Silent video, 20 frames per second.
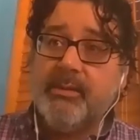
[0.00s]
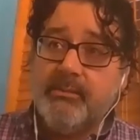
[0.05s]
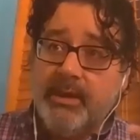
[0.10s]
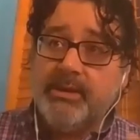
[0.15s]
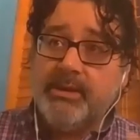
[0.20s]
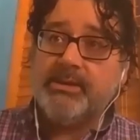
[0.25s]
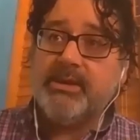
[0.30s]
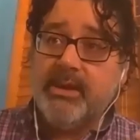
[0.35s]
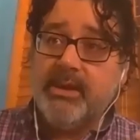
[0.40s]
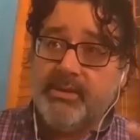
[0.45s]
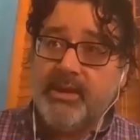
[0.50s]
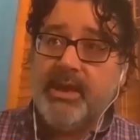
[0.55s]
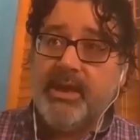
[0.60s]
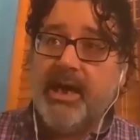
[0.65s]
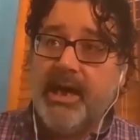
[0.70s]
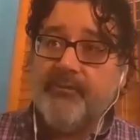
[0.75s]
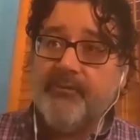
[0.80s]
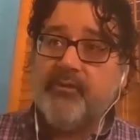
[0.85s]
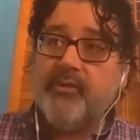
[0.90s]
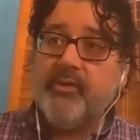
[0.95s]
that makes that they
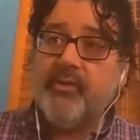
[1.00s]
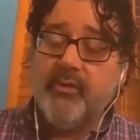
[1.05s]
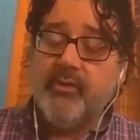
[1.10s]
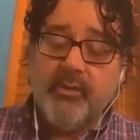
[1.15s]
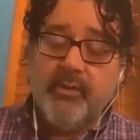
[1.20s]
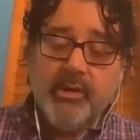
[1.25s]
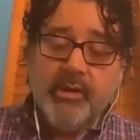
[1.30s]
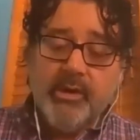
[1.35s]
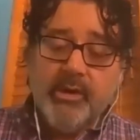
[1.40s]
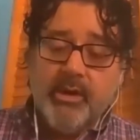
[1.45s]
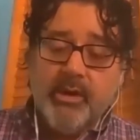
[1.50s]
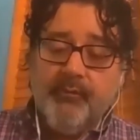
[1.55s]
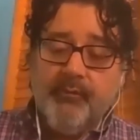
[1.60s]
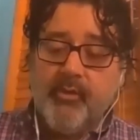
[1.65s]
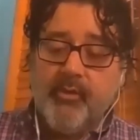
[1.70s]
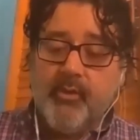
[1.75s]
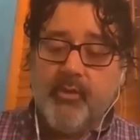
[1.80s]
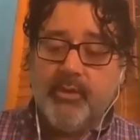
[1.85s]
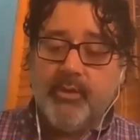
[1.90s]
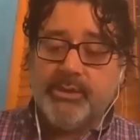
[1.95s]
have to, of
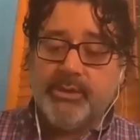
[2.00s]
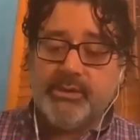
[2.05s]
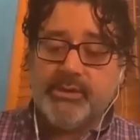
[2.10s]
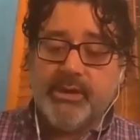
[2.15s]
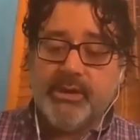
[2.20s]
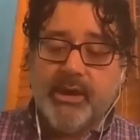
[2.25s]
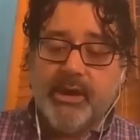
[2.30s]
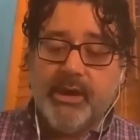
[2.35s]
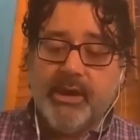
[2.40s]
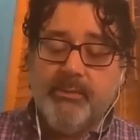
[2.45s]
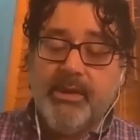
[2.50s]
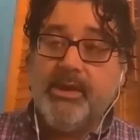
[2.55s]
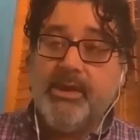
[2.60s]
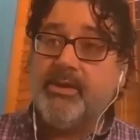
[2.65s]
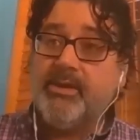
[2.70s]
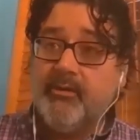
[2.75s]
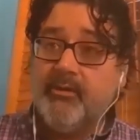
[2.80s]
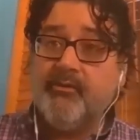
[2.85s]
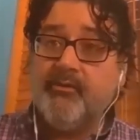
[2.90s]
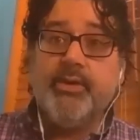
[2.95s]
course,
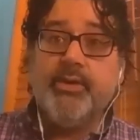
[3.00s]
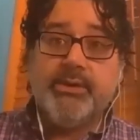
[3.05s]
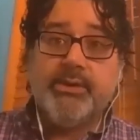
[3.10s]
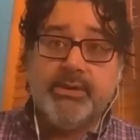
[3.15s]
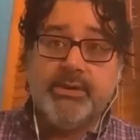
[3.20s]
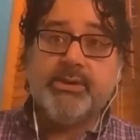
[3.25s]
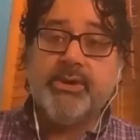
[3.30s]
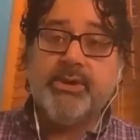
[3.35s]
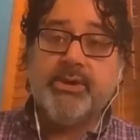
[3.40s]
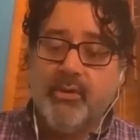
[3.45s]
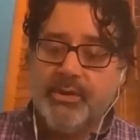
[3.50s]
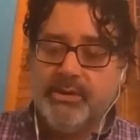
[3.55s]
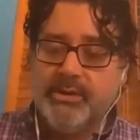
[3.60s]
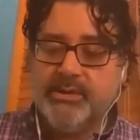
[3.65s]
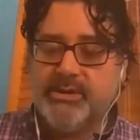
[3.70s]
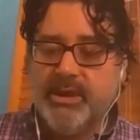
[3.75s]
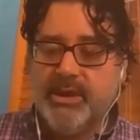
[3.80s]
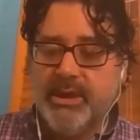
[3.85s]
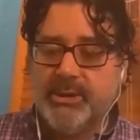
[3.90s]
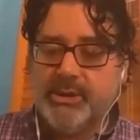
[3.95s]
make their voices known
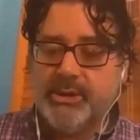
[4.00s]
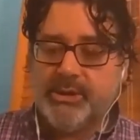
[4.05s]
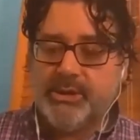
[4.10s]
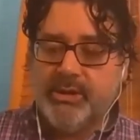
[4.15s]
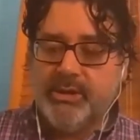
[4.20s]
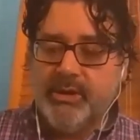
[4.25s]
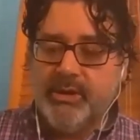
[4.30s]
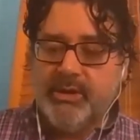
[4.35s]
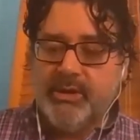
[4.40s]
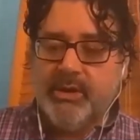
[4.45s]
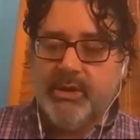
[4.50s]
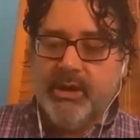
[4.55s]
and such.